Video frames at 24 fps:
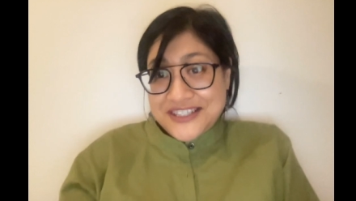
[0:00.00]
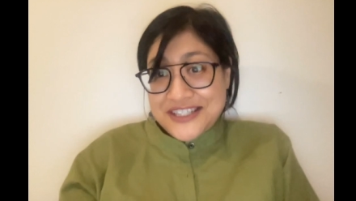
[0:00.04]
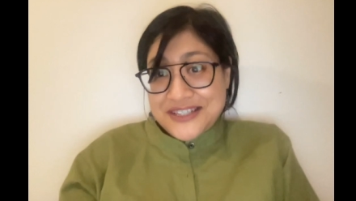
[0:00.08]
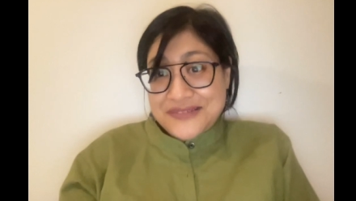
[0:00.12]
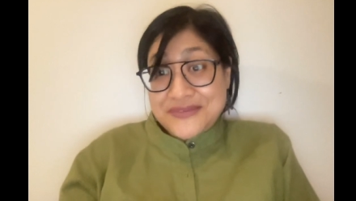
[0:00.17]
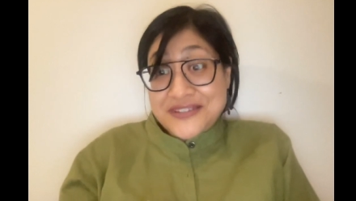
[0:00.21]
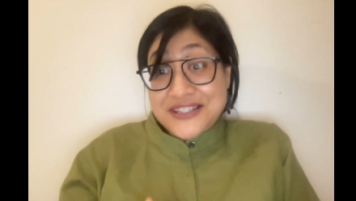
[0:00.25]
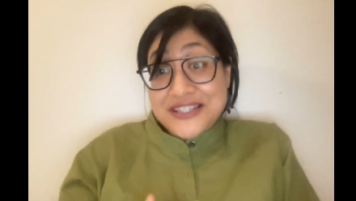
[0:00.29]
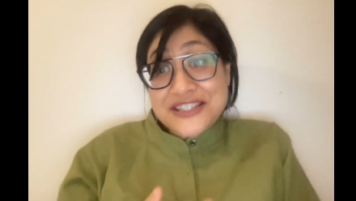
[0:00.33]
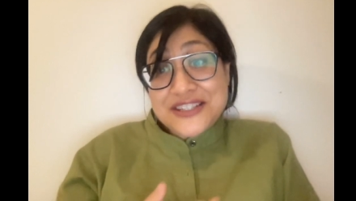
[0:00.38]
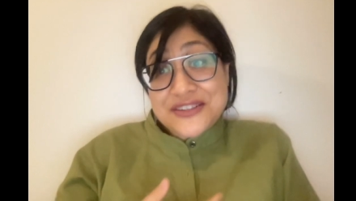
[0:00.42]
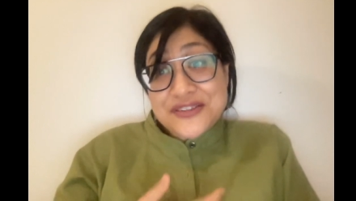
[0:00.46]
And
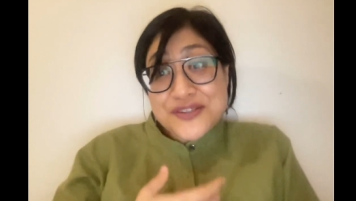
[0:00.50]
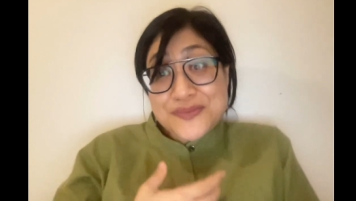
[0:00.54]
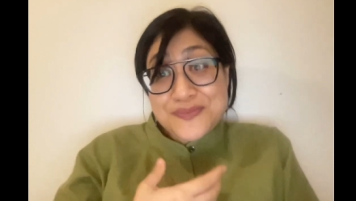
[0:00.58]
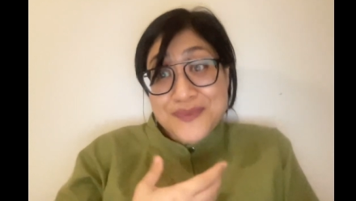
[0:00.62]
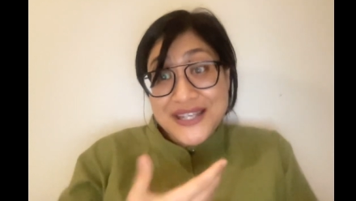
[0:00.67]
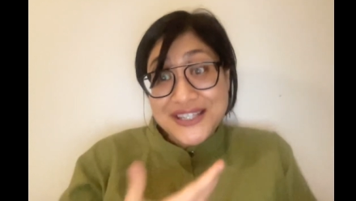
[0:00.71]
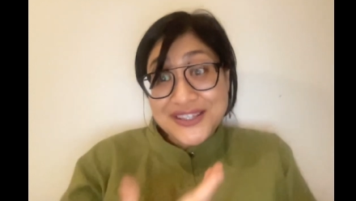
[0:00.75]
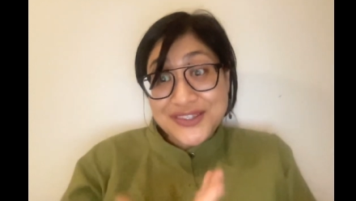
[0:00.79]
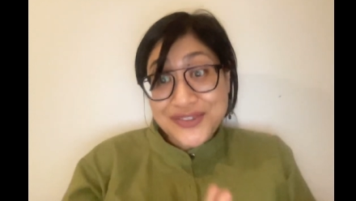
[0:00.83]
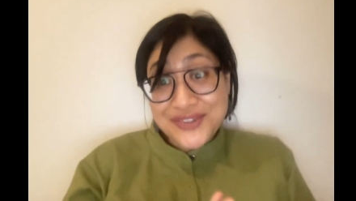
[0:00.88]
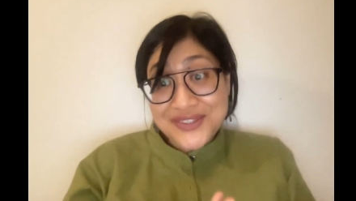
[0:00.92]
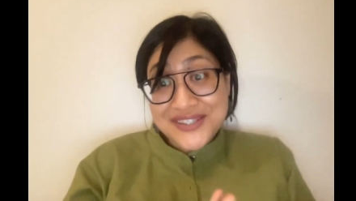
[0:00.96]
I'm going to use
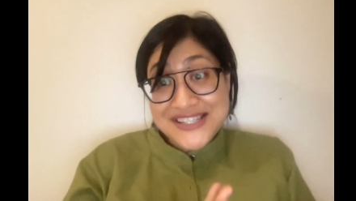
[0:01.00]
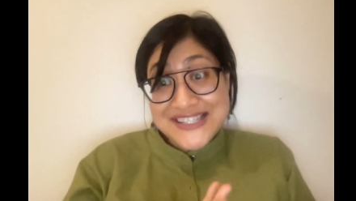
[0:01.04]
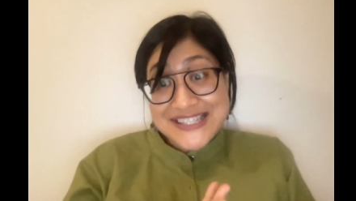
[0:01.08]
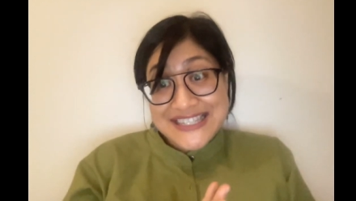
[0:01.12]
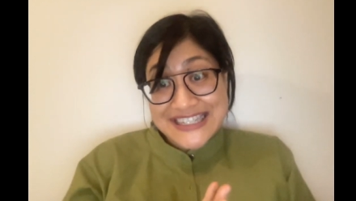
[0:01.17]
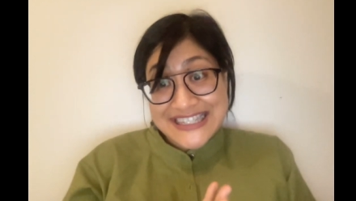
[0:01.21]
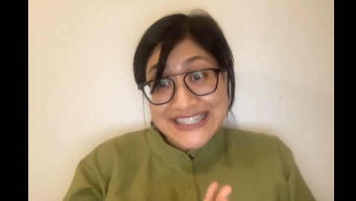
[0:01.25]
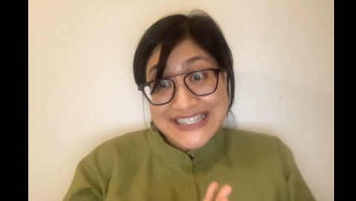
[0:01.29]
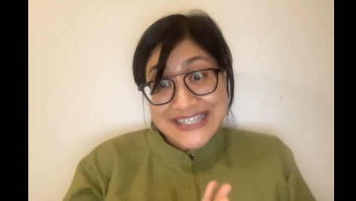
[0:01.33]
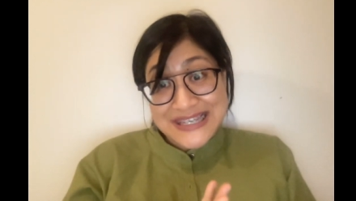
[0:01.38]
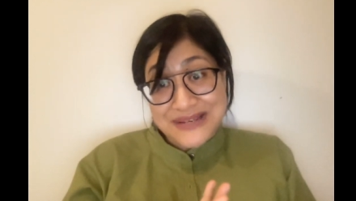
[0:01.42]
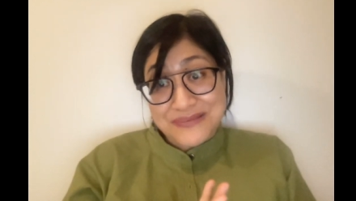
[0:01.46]
pantun as
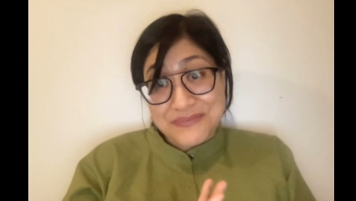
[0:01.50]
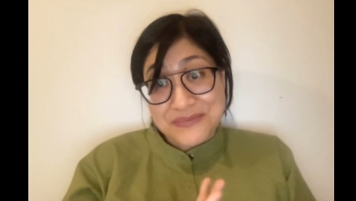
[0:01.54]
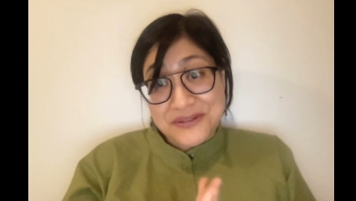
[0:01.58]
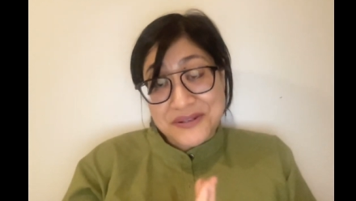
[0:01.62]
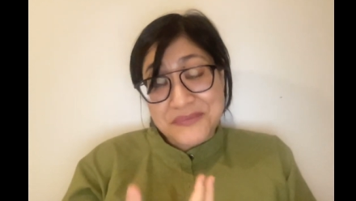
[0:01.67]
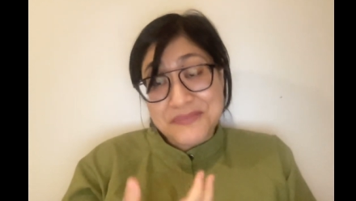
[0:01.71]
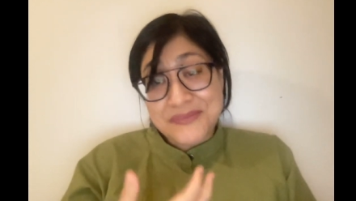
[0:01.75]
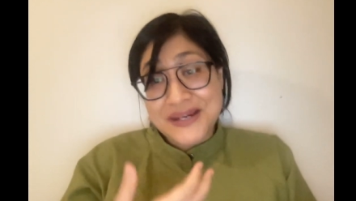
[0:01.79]
an example.